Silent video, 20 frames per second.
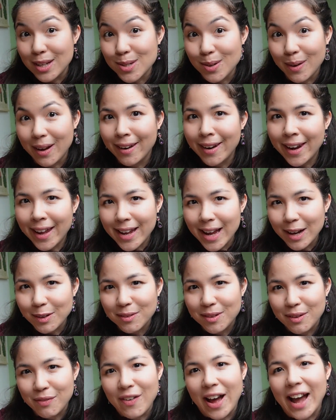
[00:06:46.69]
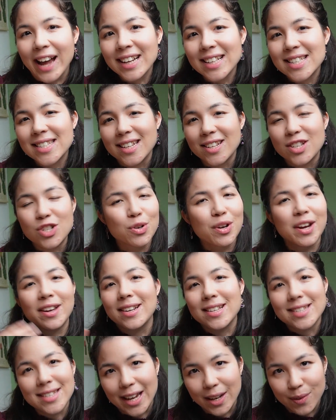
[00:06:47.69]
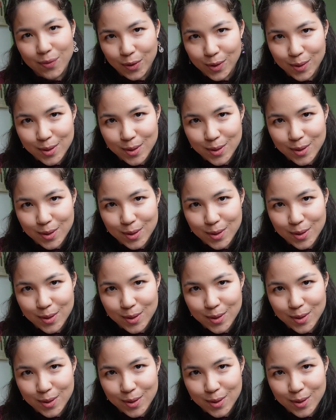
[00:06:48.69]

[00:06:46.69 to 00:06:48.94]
So I'll lay out the facts and you can decide for